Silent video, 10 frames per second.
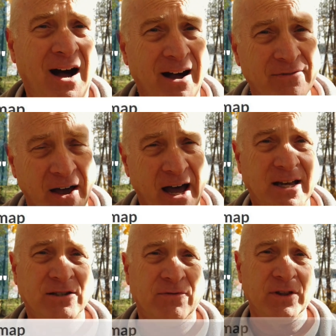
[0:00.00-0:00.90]
I've
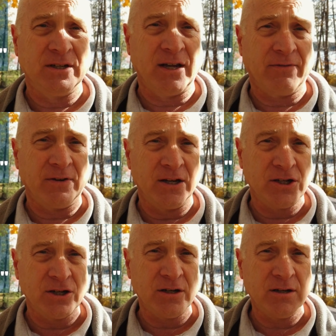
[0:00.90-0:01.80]
asked for the
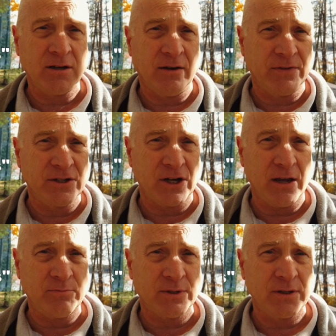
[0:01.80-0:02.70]
definition of the
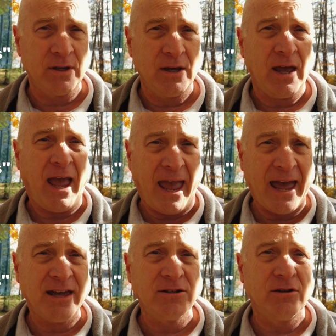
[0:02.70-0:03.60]
shapes
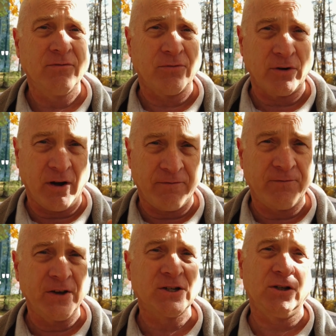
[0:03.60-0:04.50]
and for
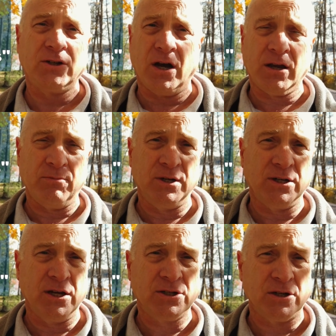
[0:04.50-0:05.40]
official
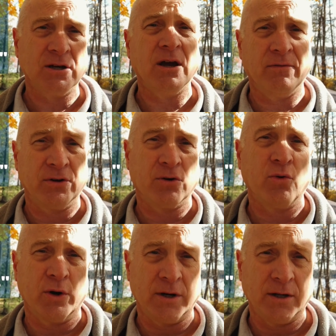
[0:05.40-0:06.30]
documentation of their
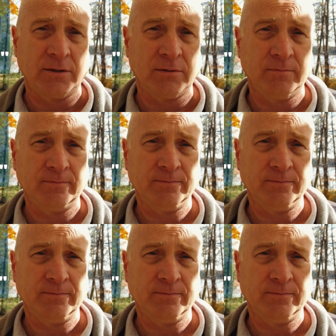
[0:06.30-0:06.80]
coordinates.